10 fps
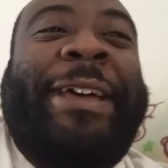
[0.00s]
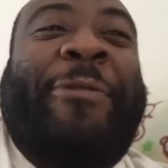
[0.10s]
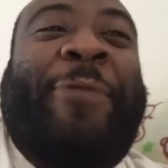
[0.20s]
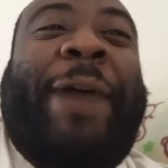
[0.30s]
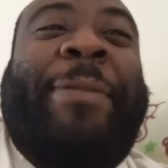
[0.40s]

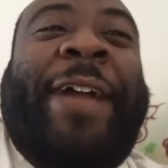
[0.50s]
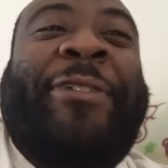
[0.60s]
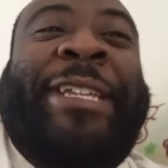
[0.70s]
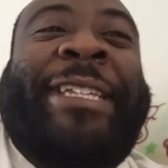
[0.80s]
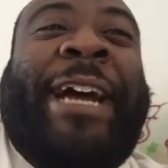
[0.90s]
Robbie
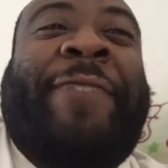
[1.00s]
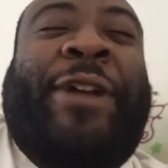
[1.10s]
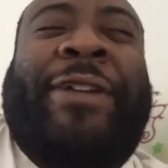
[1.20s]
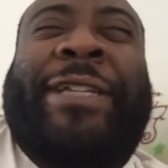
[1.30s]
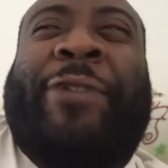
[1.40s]
Anderson signed.
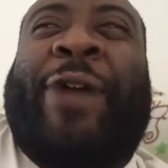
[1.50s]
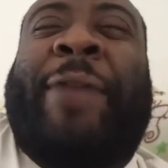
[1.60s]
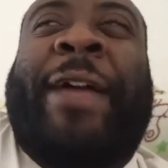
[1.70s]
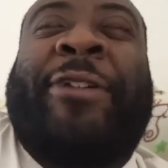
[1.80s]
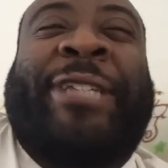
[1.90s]
I was like,
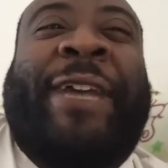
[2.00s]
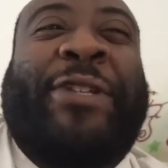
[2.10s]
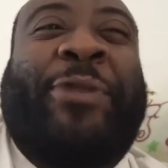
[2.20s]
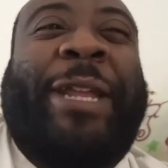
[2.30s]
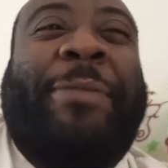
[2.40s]
Robbie Anderson signed
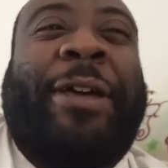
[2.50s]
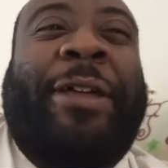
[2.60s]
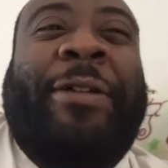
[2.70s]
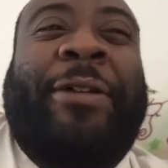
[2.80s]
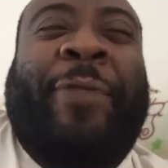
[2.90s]
for $20
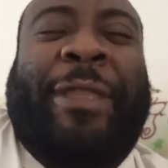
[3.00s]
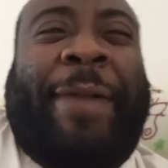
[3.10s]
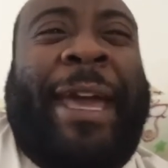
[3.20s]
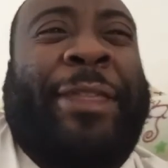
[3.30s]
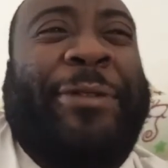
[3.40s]
million with the
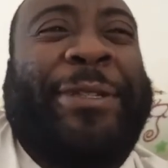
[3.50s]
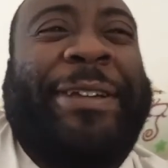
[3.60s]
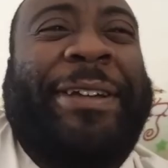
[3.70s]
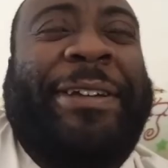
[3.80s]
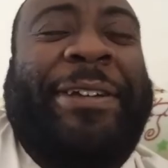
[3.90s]
Panthers.
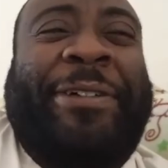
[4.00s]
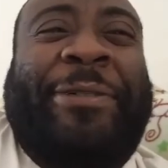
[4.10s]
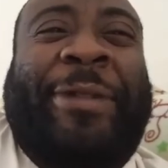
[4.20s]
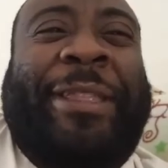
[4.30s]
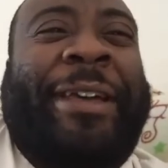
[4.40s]

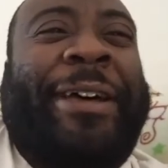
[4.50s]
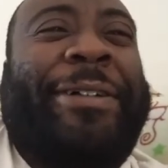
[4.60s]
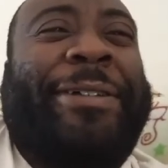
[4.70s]
What the hell?